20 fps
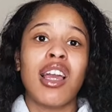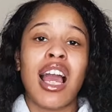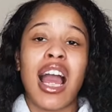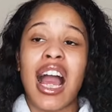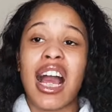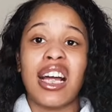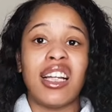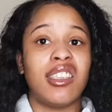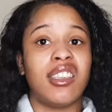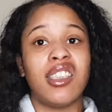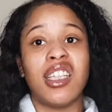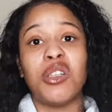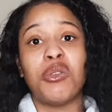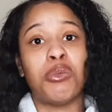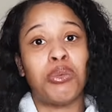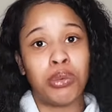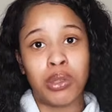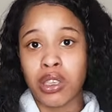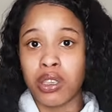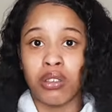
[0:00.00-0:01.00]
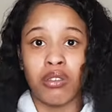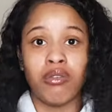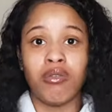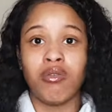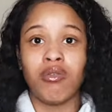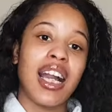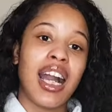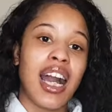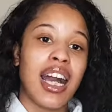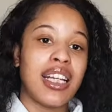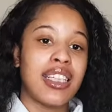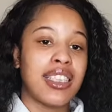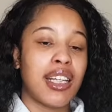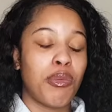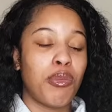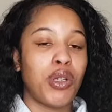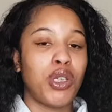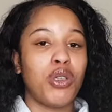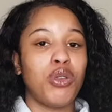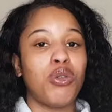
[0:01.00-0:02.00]
and it will, guys. Like,
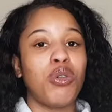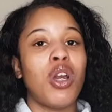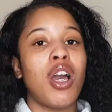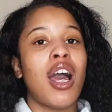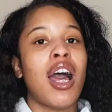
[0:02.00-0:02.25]
when you